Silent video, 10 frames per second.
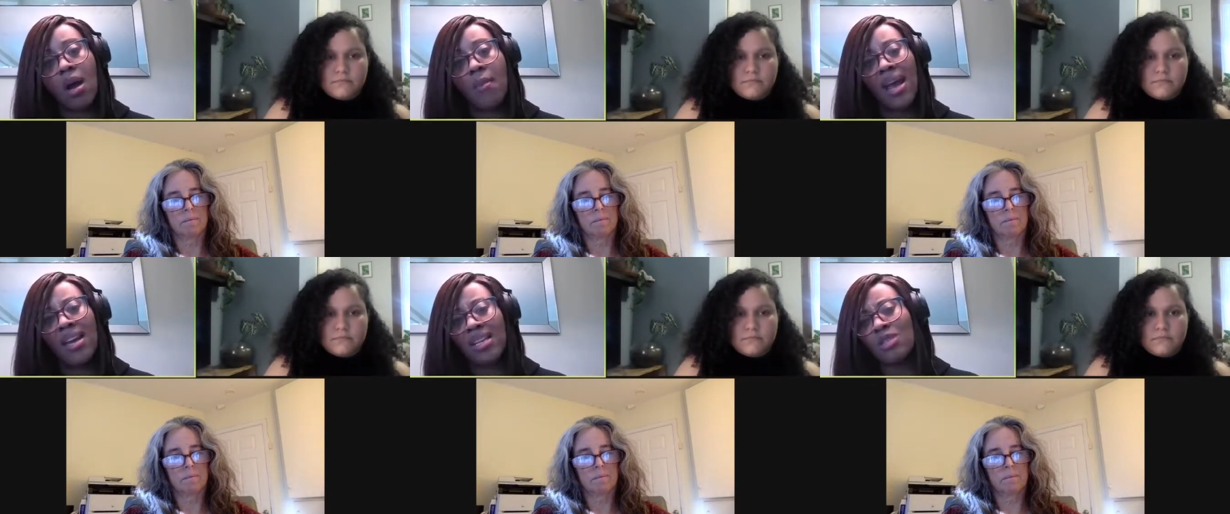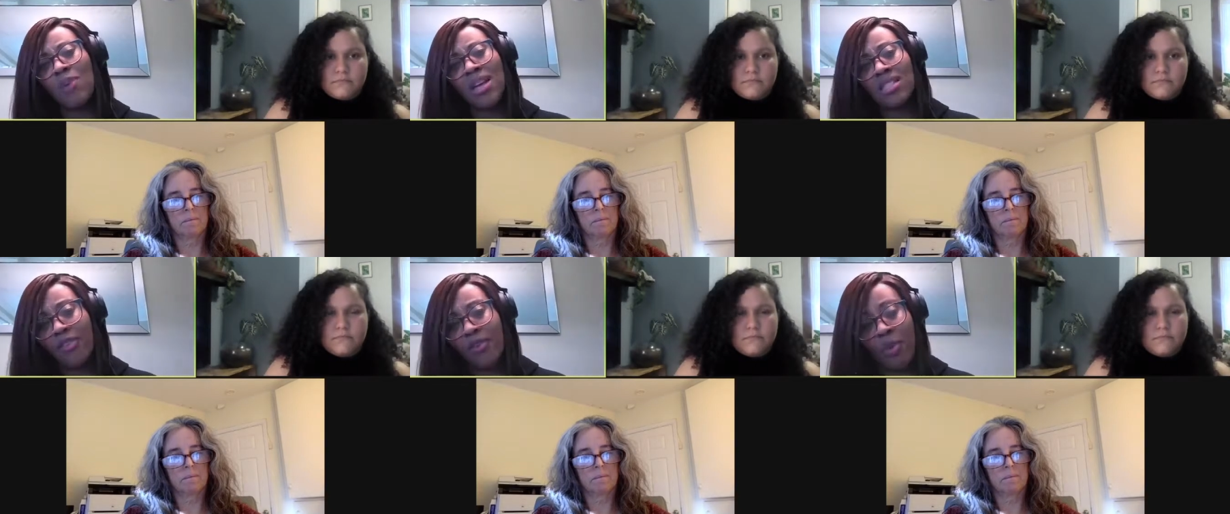Speaker 1: and especially for
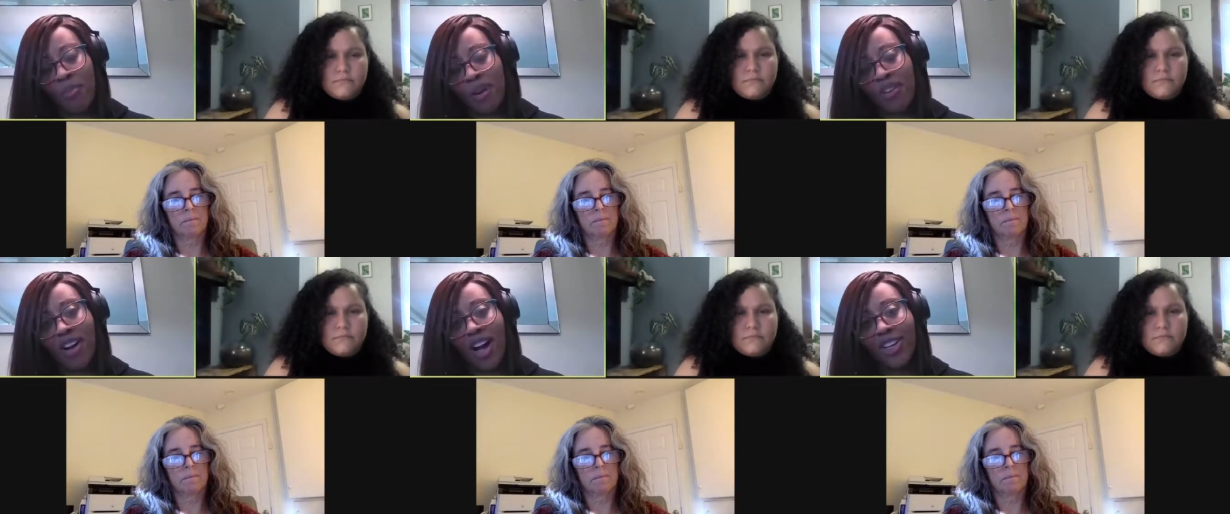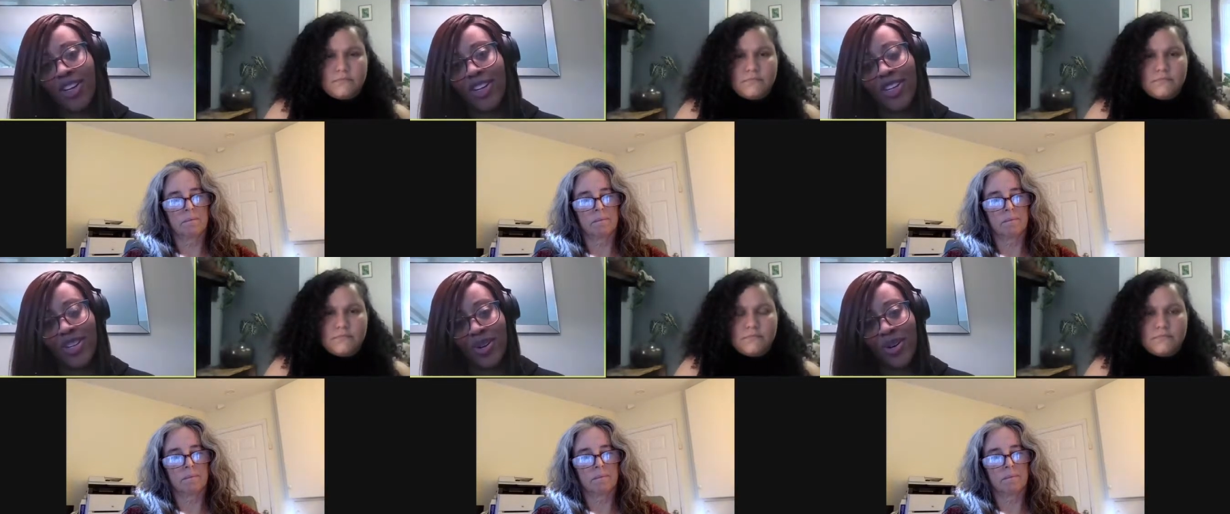women of color, you
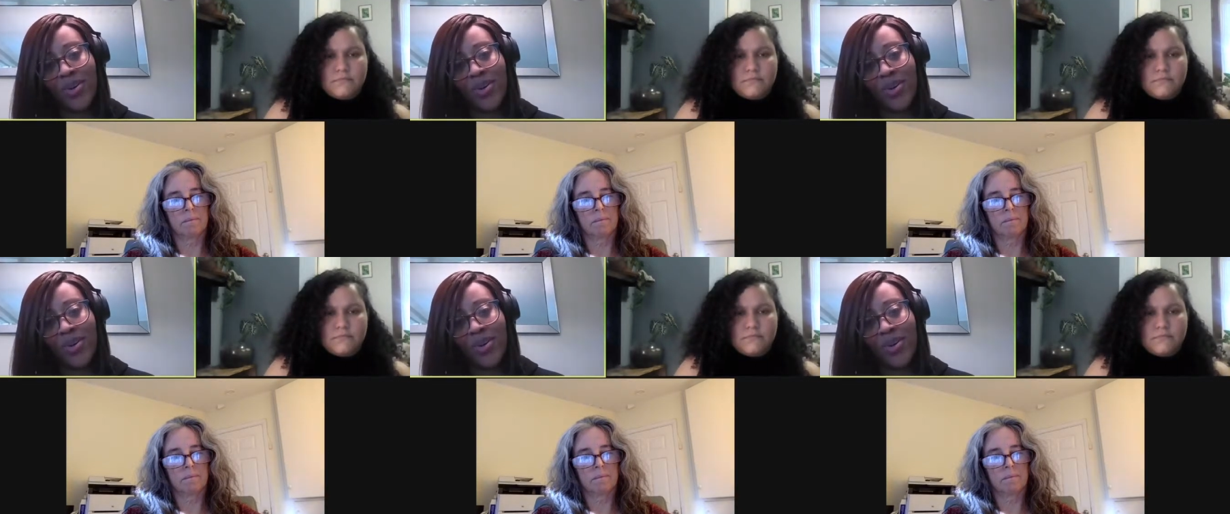know,